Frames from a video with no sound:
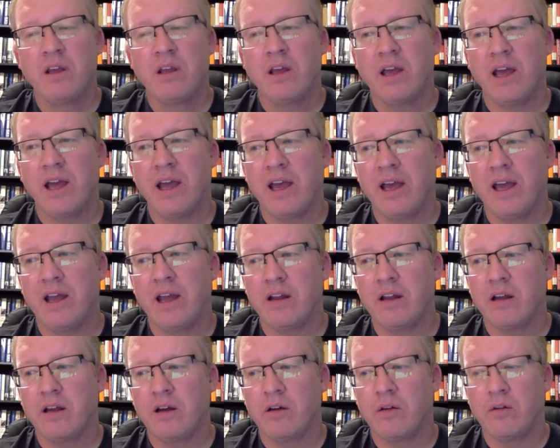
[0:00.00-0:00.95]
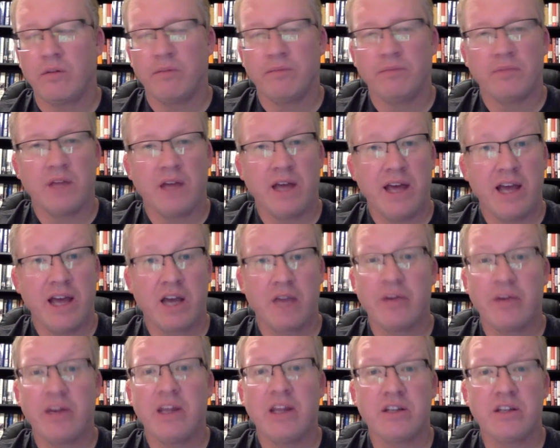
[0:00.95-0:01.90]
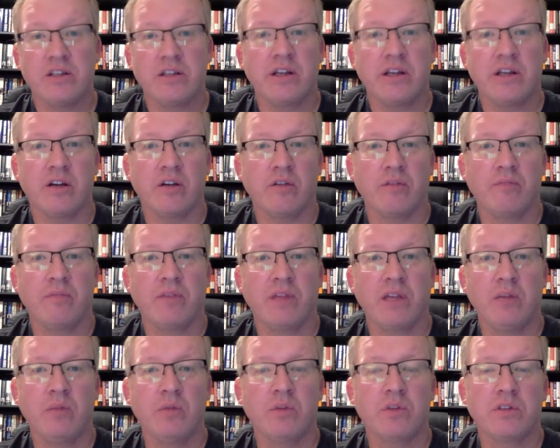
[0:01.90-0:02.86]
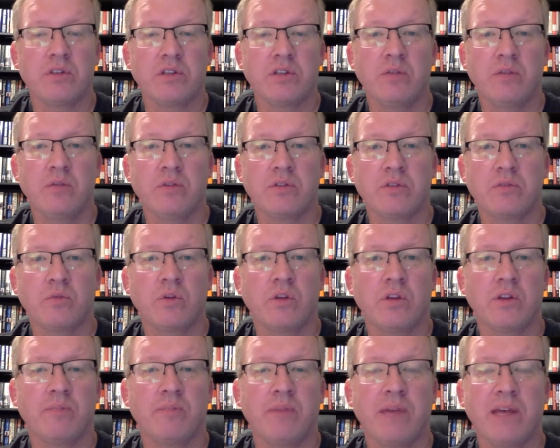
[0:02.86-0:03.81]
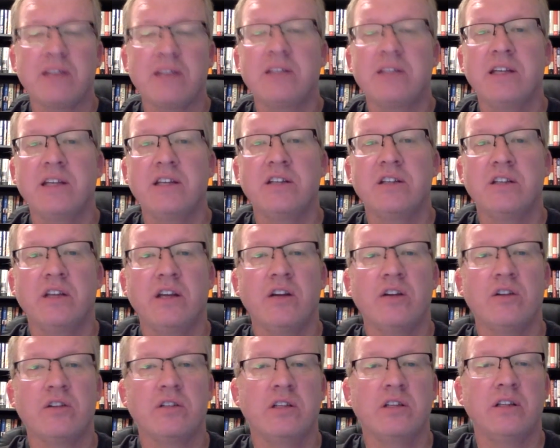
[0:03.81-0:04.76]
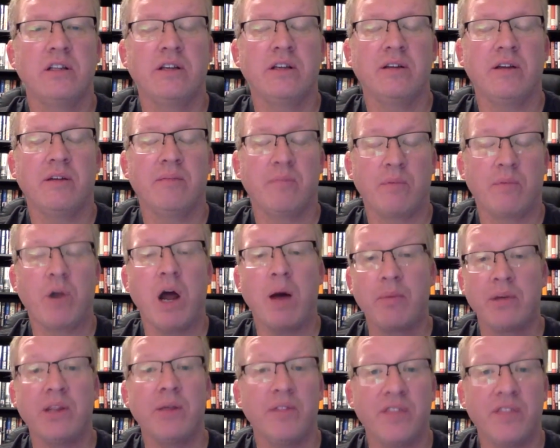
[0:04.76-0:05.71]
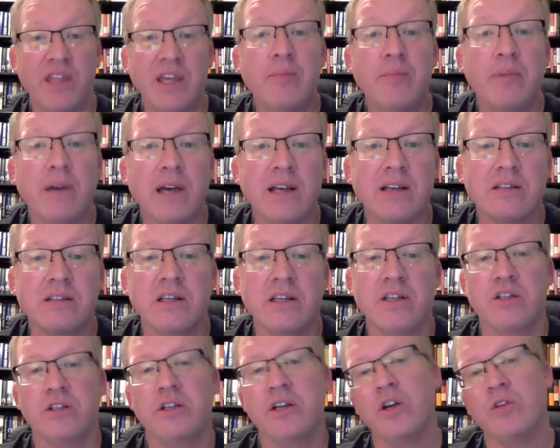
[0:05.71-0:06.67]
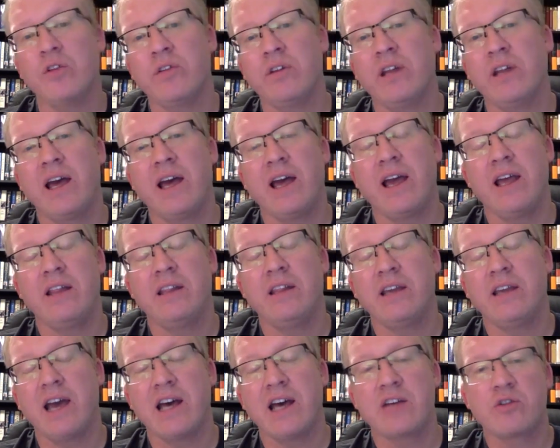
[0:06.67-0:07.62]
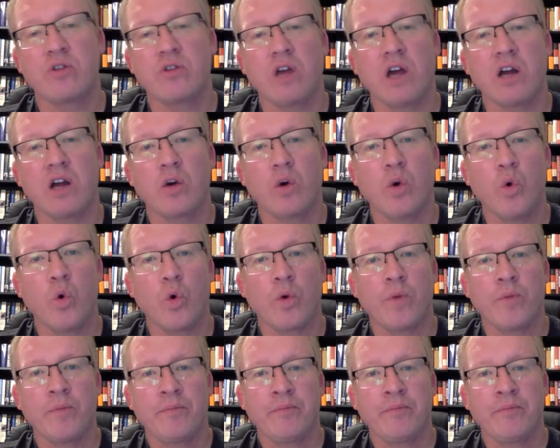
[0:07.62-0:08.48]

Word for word: and uh, a heck of an engineer he was he was one of the best engineers and probably the, the best engineer in that in the astronaut corps.